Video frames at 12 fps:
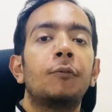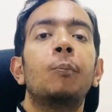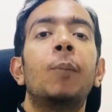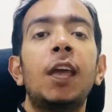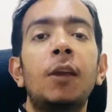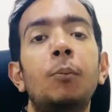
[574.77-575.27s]

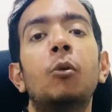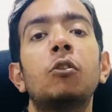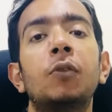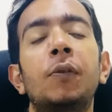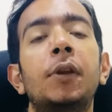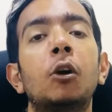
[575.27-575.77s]
My
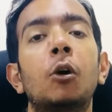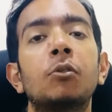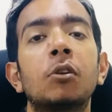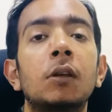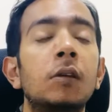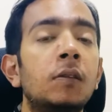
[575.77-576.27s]
most favorite
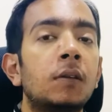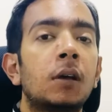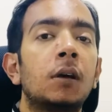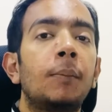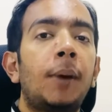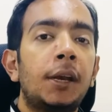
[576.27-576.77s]
option is
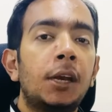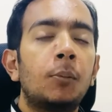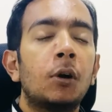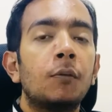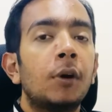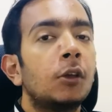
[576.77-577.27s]
Marriott
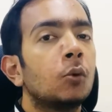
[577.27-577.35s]
Bonvoy.